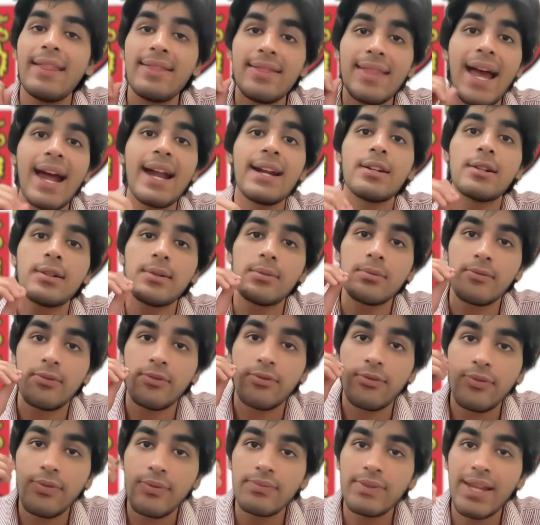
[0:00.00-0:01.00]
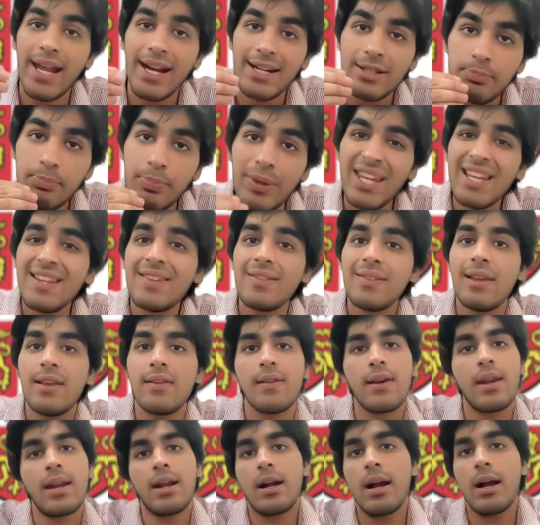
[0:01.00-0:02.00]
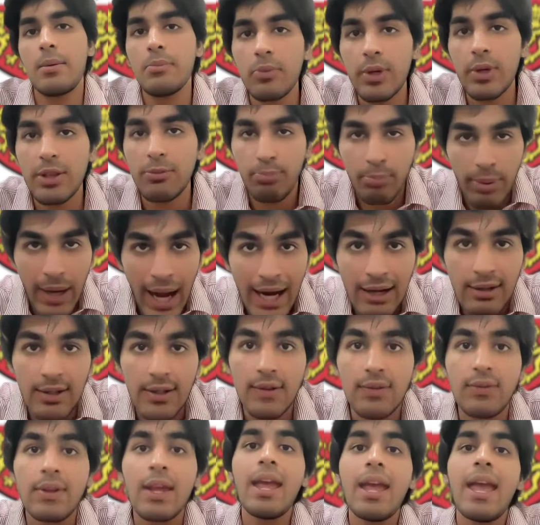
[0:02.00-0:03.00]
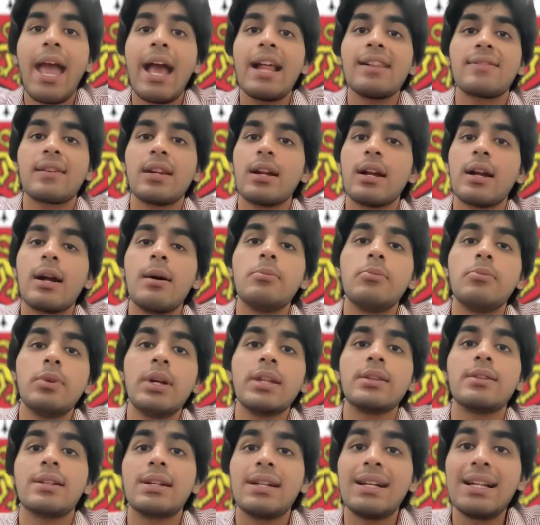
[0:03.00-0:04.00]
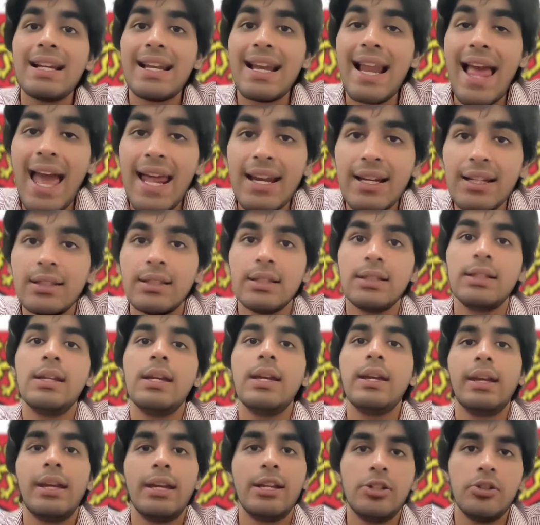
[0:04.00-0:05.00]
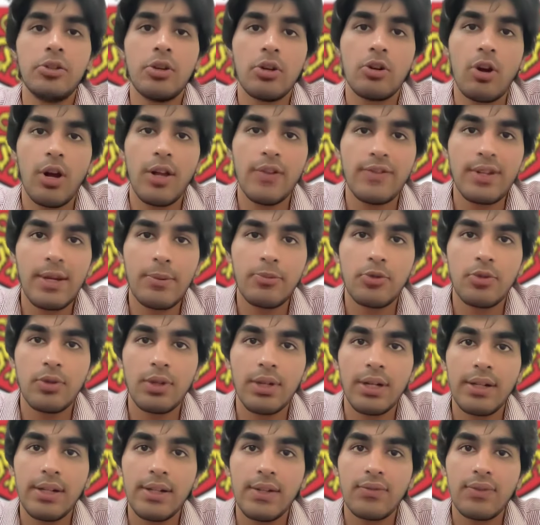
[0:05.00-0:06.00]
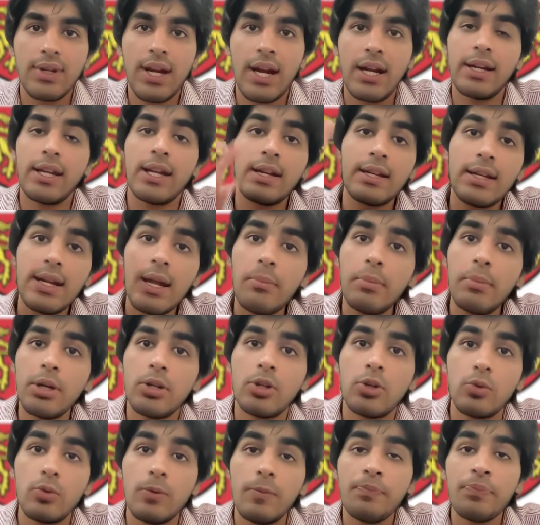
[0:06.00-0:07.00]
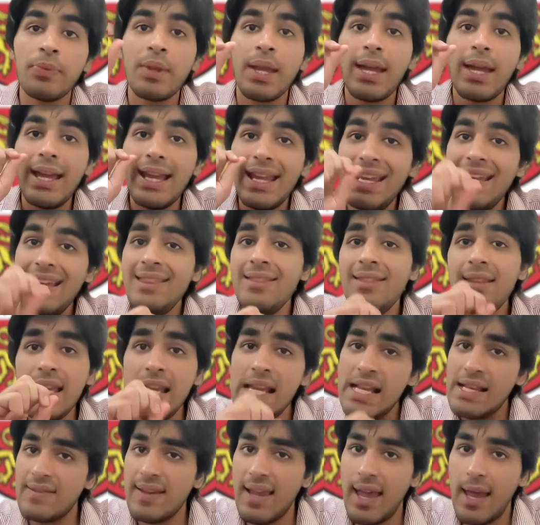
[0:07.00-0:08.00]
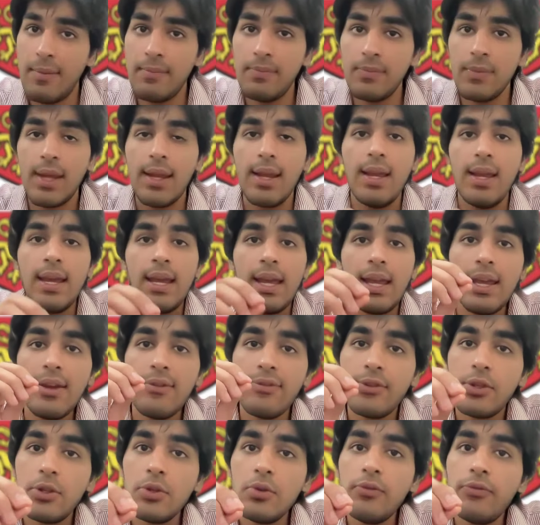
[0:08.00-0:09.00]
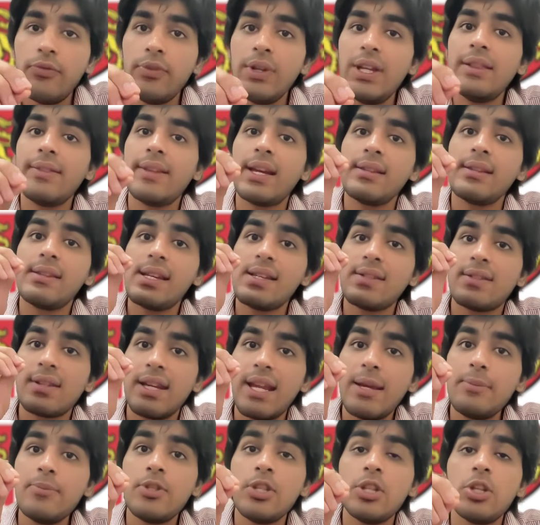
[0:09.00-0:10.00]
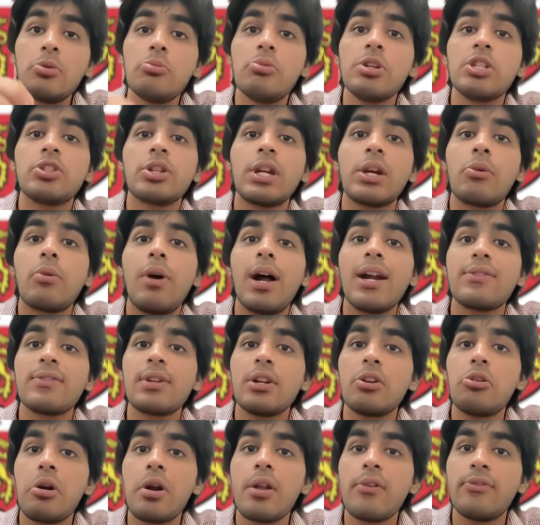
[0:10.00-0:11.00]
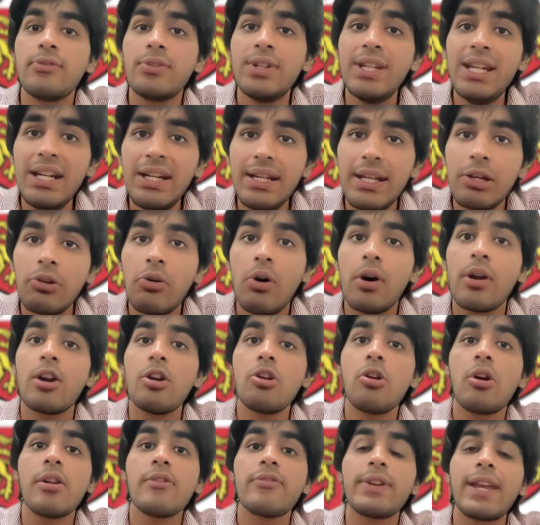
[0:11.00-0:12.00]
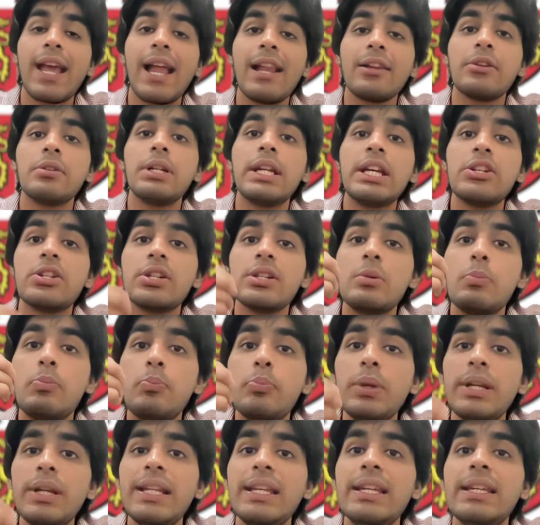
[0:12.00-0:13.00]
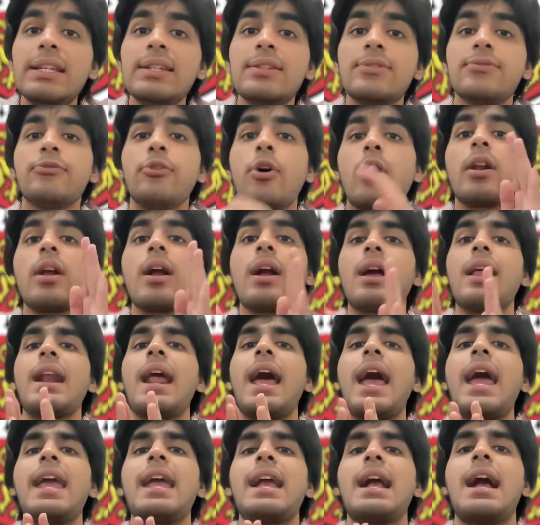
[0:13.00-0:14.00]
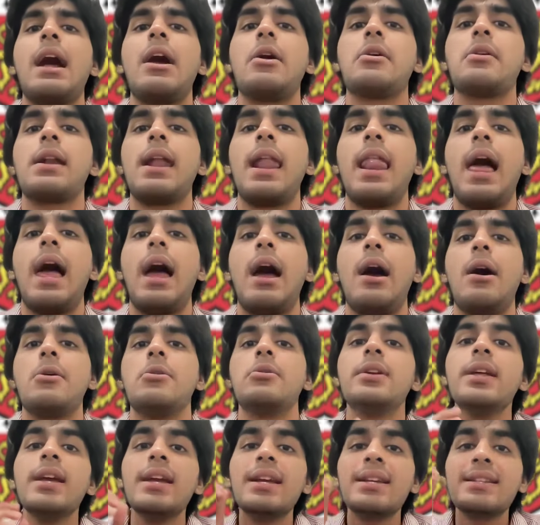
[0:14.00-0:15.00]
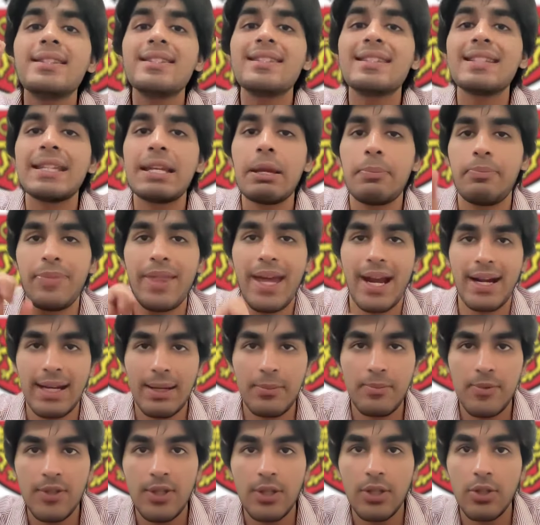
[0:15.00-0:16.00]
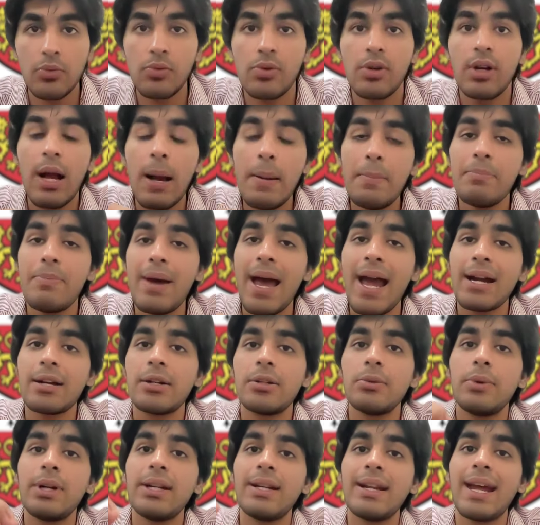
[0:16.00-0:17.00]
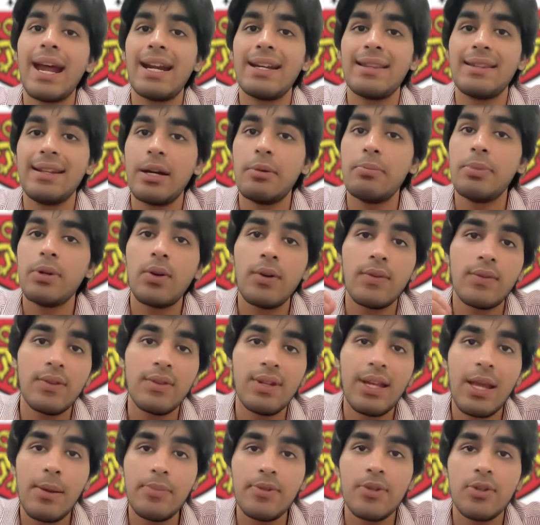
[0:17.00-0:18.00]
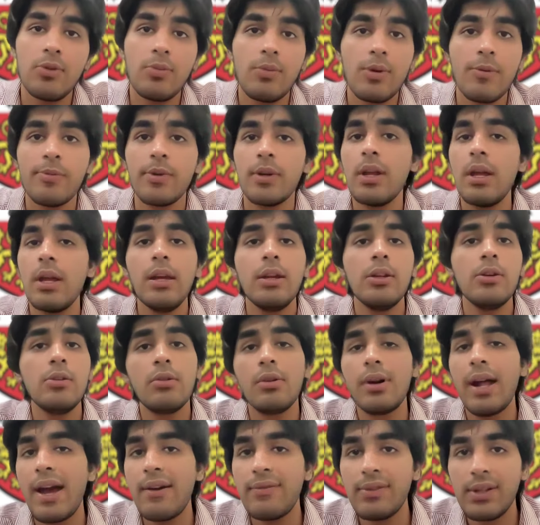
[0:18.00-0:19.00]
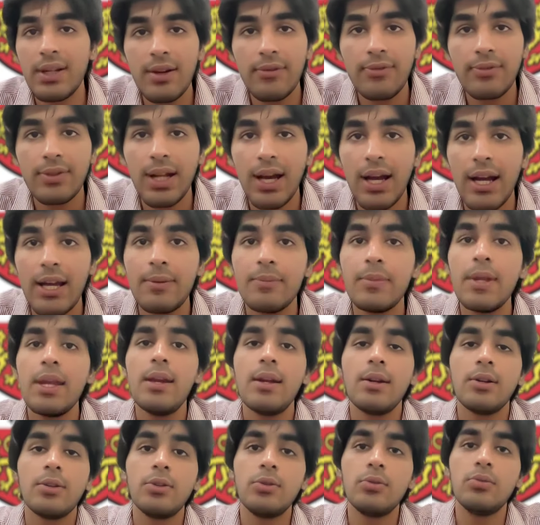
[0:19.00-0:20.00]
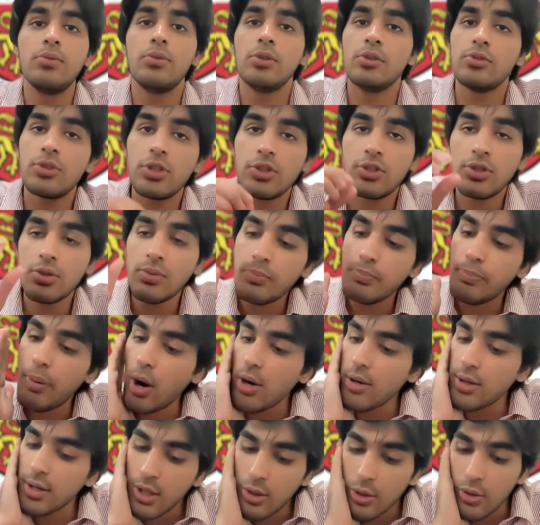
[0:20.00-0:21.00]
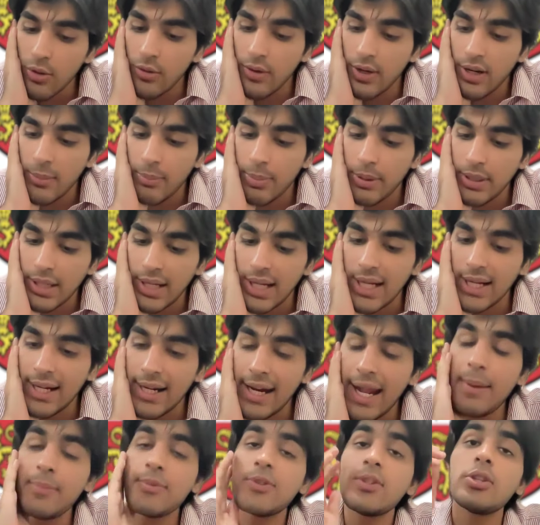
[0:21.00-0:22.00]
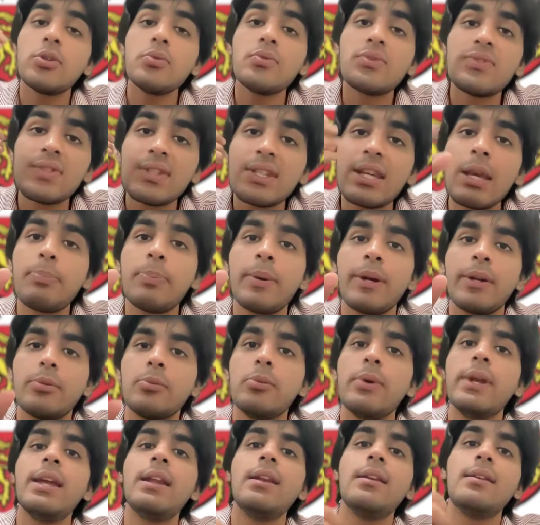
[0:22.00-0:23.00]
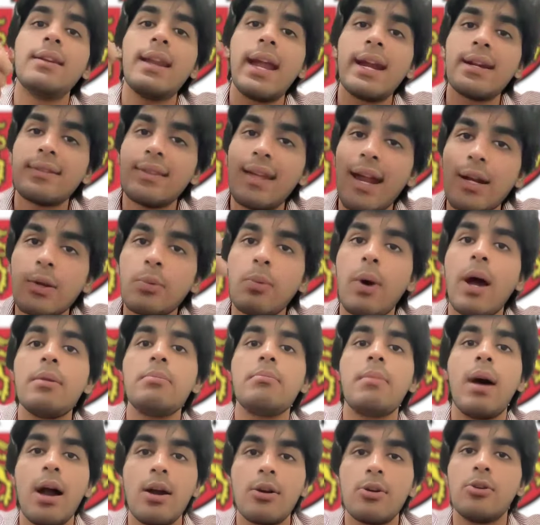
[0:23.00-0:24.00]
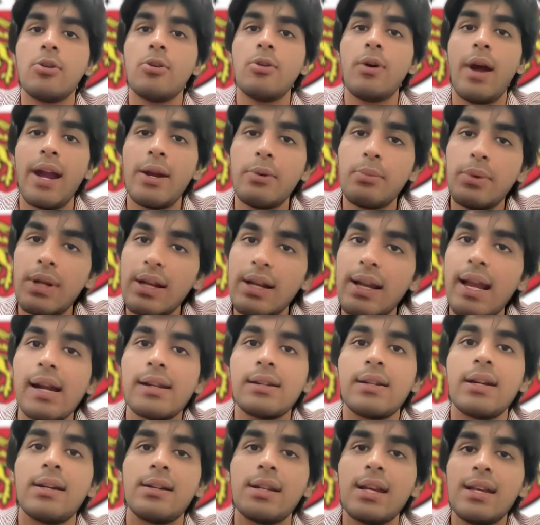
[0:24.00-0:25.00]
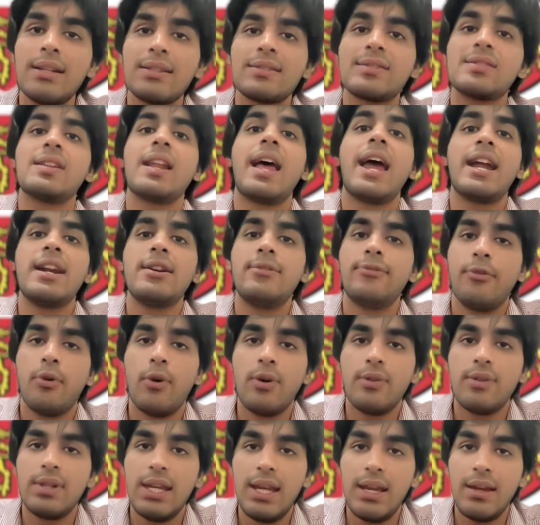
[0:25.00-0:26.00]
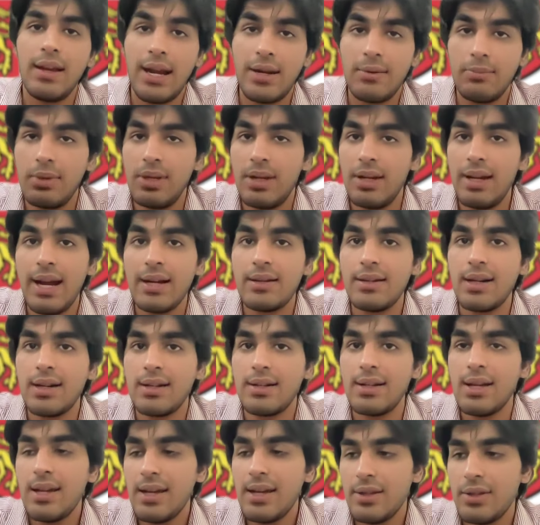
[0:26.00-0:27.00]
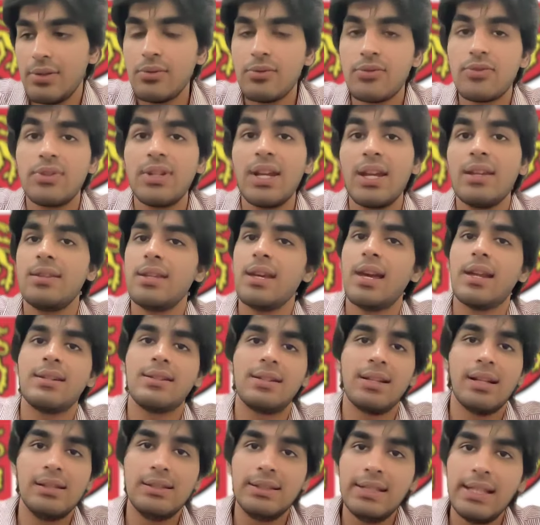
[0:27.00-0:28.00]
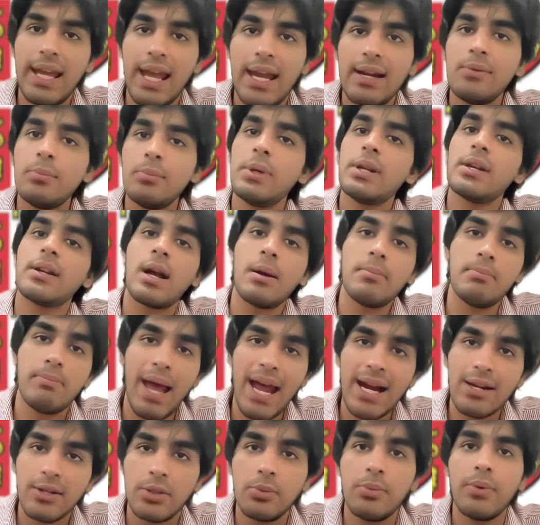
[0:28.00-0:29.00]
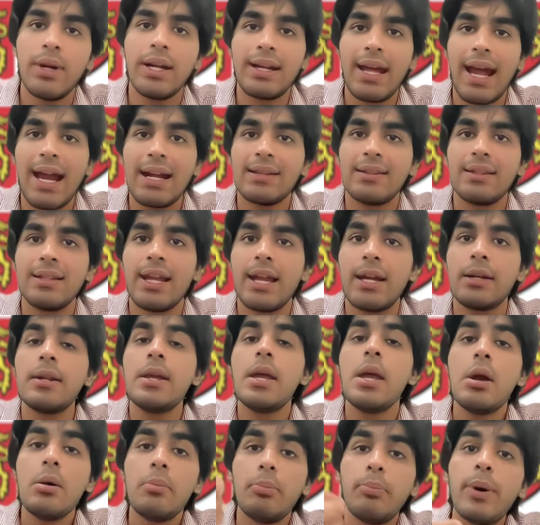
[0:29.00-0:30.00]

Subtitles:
And that pace is going to come with practice, and it's going to come with clarity in your conceptual understanding. Number two, in the exam, if you feel that there's an MCQ which requires a lot of reading or a lot of calculation, please, for crying out loud, skip that MCQ. Come back to it at the end, because in the MCQ paper, you don't have enough time to just ponder over a particular MCQ. Skip it. We'll let that 1 mark go and we'll let it slide and we'll let it, stay there till the end. We'll come back to it at the end.